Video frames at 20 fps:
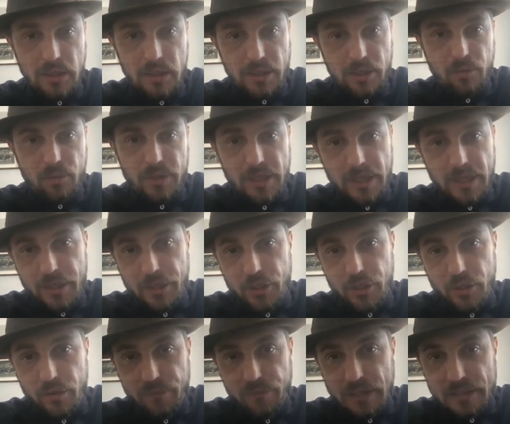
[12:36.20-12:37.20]
liquidate
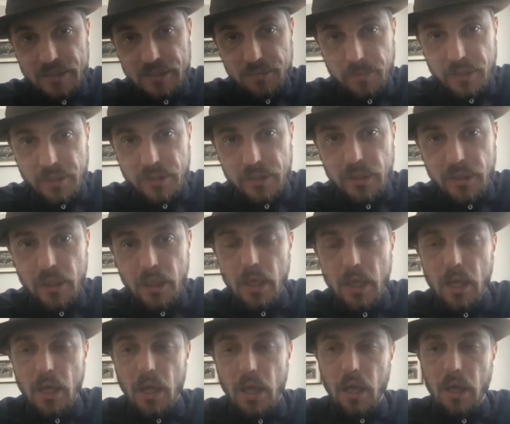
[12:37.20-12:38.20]
your investment.
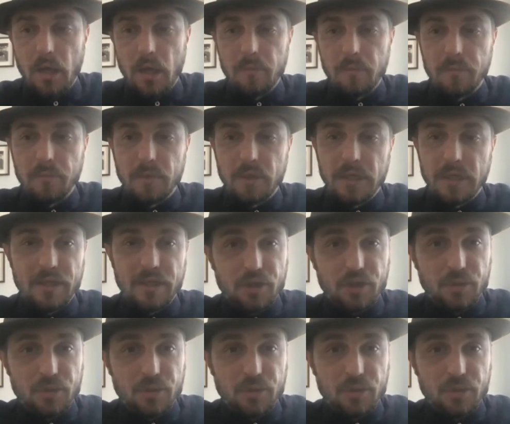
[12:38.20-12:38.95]
In the